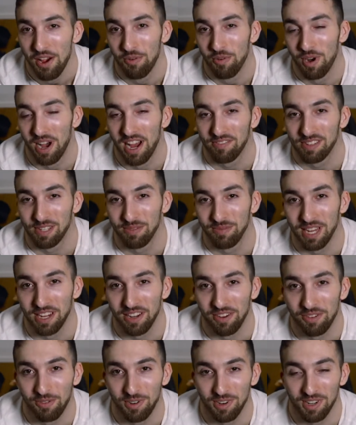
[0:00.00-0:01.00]
we'll have to make
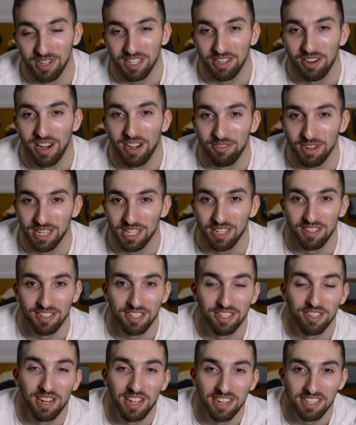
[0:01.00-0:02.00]
it work. So anyway, so I'll
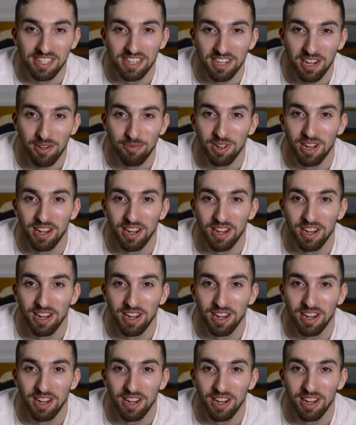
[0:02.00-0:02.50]
see you guys in a couple